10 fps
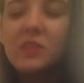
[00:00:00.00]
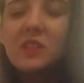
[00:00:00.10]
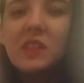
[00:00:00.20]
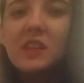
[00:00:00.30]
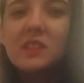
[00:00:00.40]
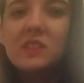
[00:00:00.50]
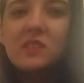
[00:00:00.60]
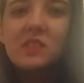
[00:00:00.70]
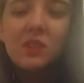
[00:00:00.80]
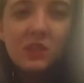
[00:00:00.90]
the
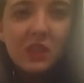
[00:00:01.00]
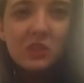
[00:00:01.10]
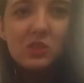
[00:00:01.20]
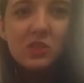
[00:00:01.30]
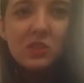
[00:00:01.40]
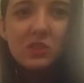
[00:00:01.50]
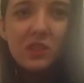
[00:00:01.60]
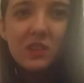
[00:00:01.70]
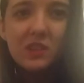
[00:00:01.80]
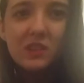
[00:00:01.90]
things you just
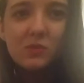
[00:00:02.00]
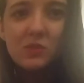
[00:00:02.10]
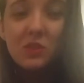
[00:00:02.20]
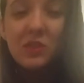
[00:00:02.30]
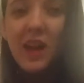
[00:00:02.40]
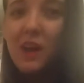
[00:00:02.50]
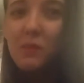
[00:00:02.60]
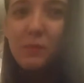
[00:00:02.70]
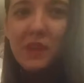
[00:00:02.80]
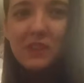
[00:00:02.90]
learned. And so
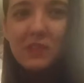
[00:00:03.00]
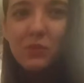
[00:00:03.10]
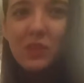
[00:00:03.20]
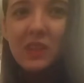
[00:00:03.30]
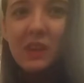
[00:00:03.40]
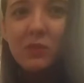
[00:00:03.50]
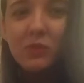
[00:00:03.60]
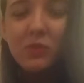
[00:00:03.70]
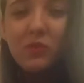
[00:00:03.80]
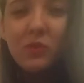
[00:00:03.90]
that makes it really
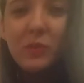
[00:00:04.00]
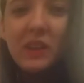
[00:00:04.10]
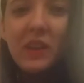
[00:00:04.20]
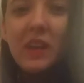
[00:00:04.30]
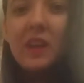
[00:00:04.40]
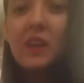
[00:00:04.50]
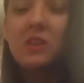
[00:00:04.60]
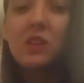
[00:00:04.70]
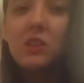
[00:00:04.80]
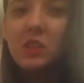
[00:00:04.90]
helpful for me
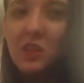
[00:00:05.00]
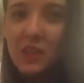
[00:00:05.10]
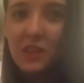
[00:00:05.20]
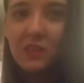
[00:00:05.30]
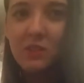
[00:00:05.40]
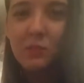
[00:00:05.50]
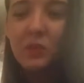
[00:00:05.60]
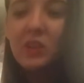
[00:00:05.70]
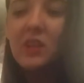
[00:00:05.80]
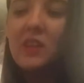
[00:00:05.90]
because I'll learn it in the
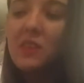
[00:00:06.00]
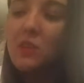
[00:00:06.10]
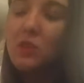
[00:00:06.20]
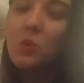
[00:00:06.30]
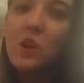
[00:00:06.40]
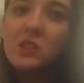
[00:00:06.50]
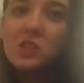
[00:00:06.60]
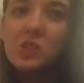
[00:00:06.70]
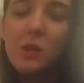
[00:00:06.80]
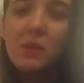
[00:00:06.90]
book and then I'll go watch
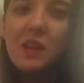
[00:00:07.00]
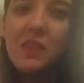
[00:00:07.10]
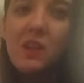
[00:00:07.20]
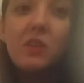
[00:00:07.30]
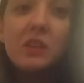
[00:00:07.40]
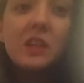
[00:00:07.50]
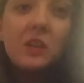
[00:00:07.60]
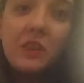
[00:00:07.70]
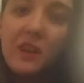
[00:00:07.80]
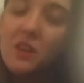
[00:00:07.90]
a drama and then I'll
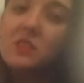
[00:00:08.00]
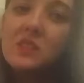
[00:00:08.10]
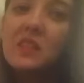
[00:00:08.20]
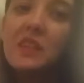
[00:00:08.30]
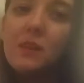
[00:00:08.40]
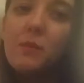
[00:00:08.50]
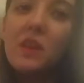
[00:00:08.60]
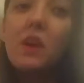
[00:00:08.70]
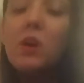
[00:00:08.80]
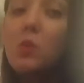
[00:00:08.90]
hear it see it and
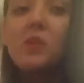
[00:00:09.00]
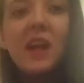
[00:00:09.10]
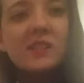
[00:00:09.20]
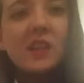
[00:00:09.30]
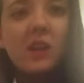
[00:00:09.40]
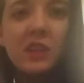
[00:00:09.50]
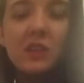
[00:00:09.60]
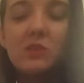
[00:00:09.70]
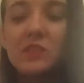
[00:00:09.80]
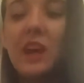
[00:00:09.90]
like, oh, well, that's how they
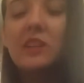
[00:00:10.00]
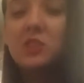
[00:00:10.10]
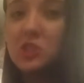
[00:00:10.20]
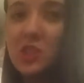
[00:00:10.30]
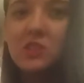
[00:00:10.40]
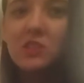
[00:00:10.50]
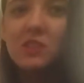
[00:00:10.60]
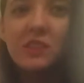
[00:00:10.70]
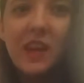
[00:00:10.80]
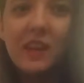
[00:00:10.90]
use that. I just
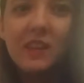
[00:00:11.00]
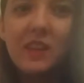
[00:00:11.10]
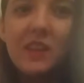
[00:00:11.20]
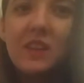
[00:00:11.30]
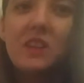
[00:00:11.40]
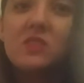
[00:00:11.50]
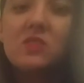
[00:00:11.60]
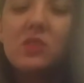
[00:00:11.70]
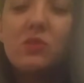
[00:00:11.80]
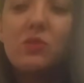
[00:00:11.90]
learned that. And
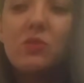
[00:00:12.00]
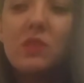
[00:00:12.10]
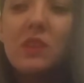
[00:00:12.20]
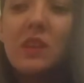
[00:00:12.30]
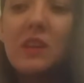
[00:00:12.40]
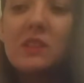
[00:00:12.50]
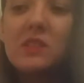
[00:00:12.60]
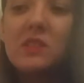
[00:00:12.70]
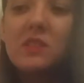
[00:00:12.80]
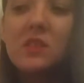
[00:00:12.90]
so
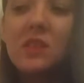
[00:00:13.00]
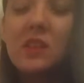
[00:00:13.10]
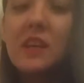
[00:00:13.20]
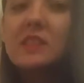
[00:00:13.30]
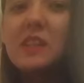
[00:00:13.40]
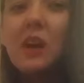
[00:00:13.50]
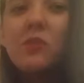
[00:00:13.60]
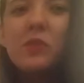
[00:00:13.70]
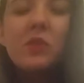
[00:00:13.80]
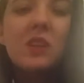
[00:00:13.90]
it's
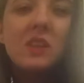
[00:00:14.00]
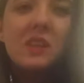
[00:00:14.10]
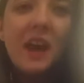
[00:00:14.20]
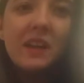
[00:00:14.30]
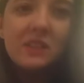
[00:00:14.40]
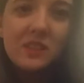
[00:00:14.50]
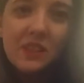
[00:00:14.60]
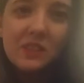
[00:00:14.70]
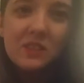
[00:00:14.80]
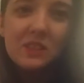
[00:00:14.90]
helpful in that
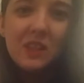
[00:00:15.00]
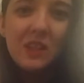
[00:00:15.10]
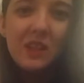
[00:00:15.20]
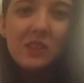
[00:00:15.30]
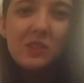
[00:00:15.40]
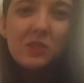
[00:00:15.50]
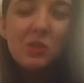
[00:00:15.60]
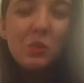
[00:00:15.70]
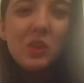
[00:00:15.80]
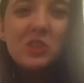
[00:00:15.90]
sense. And
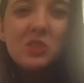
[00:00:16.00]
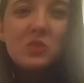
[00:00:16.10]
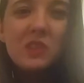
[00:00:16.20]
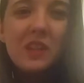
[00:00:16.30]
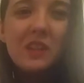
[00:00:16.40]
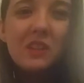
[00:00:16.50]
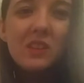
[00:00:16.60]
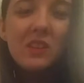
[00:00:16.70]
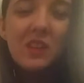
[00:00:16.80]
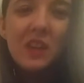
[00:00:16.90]
so once you
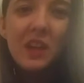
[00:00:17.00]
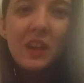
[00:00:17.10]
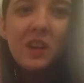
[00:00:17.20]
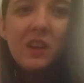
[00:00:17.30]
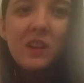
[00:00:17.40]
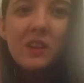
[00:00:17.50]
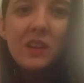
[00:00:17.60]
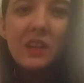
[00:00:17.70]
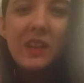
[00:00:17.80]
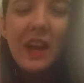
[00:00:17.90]
get there,
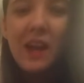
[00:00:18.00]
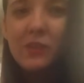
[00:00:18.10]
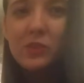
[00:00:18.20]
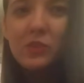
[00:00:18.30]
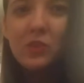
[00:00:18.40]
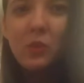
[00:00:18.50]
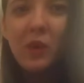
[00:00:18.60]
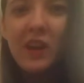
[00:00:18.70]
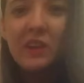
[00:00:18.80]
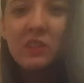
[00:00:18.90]
and then after a
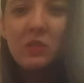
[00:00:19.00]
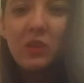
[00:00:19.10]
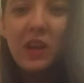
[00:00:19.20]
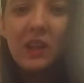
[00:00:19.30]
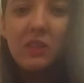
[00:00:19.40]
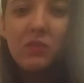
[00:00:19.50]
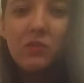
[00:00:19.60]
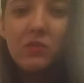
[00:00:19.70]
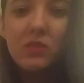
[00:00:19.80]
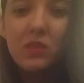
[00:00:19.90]
while, you kind
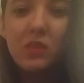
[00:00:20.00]
of